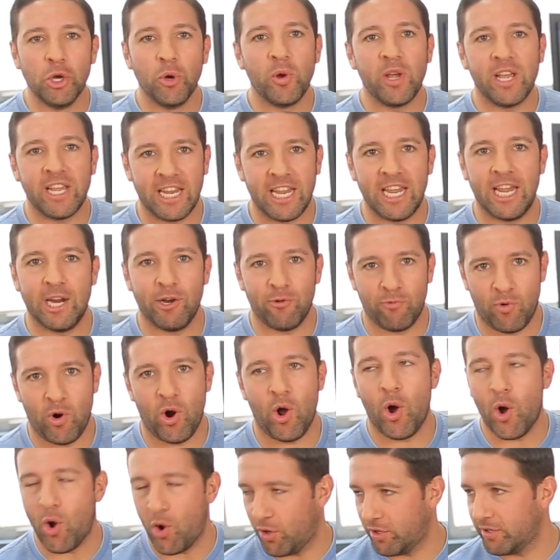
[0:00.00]
Doing It
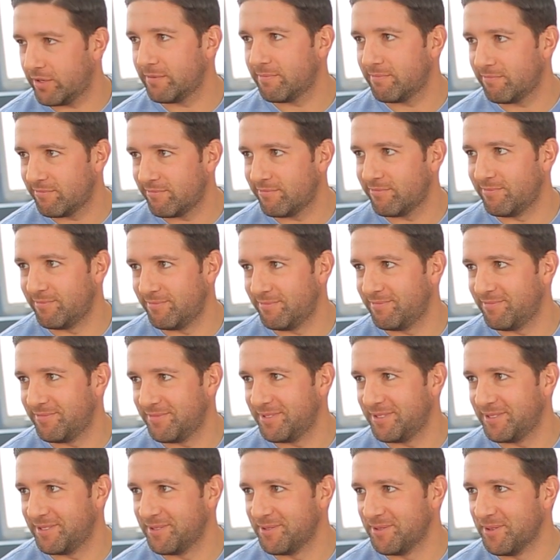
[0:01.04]
Wrong.
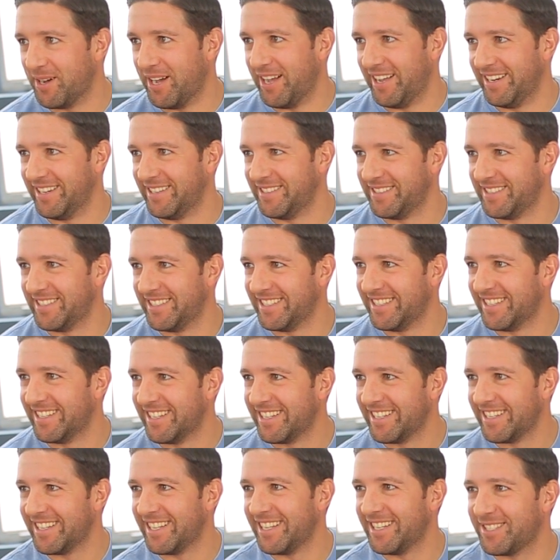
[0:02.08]
What?
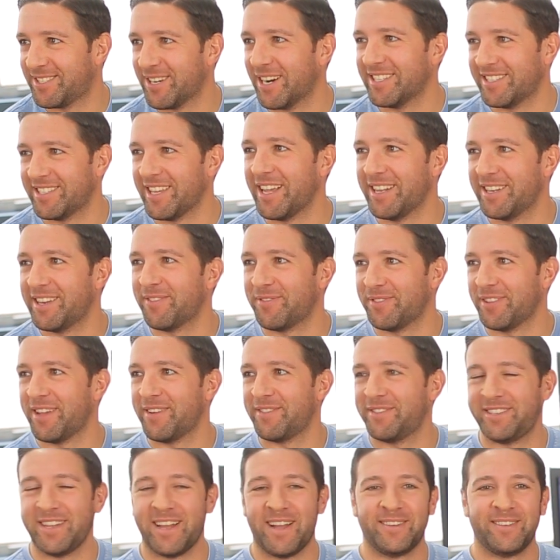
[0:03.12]
I try to say it differently
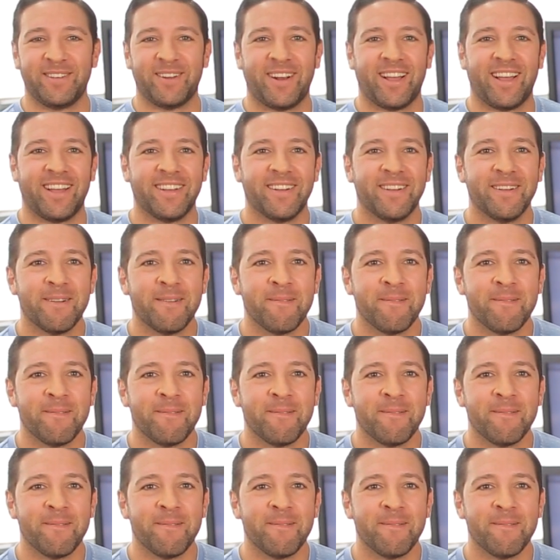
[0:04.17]
every time, don't I?